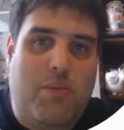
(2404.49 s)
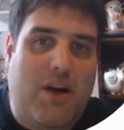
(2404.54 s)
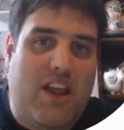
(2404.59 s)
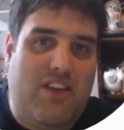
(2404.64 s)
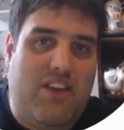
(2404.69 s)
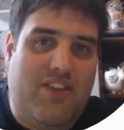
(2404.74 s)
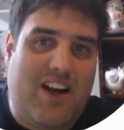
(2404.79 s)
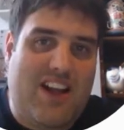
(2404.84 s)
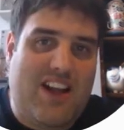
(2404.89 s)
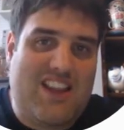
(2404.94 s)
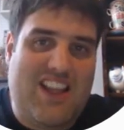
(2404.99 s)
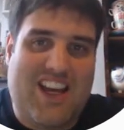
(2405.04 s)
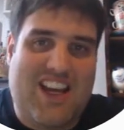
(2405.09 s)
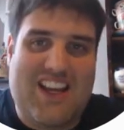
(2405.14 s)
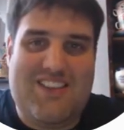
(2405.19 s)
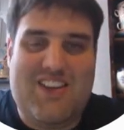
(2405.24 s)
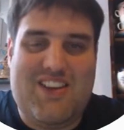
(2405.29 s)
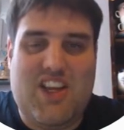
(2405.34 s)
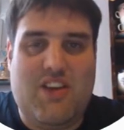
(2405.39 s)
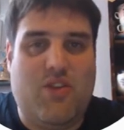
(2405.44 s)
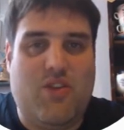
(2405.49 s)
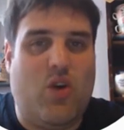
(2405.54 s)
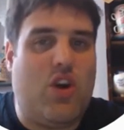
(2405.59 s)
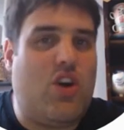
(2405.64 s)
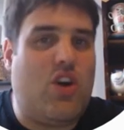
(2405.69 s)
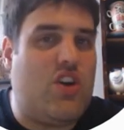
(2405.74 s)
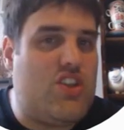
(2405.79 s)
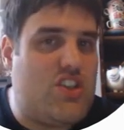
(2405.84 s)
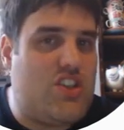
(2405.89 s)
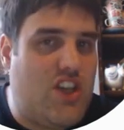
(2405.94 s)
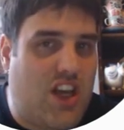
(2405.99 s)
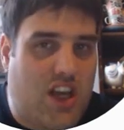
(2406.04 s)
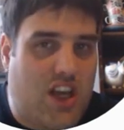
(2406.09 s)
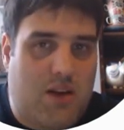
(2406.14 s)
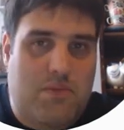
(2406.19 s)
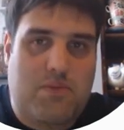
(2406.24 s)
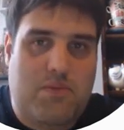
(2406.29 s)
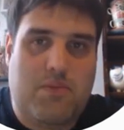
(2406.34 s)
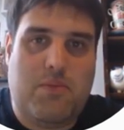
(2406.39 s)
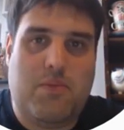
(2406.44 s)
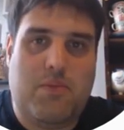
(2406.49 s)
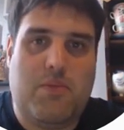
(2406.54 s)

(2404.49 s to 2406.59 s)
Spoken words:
by the fact that you've only got certain